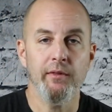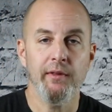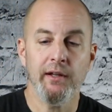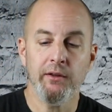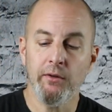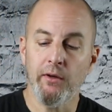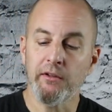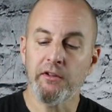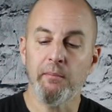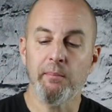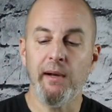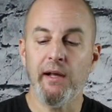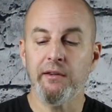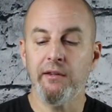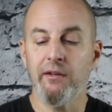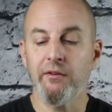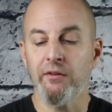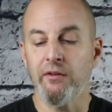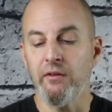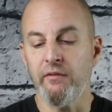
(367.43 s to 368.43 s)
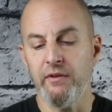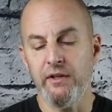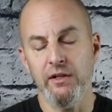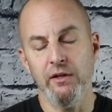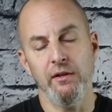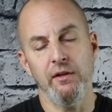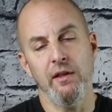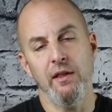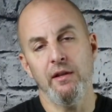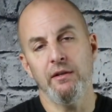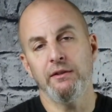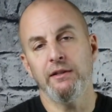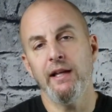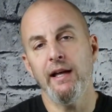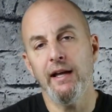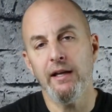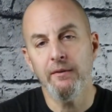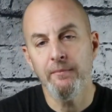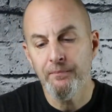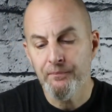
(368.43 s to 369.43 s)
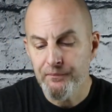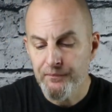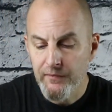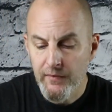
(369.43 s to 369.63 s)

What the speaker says: I talked about this in the video the other day.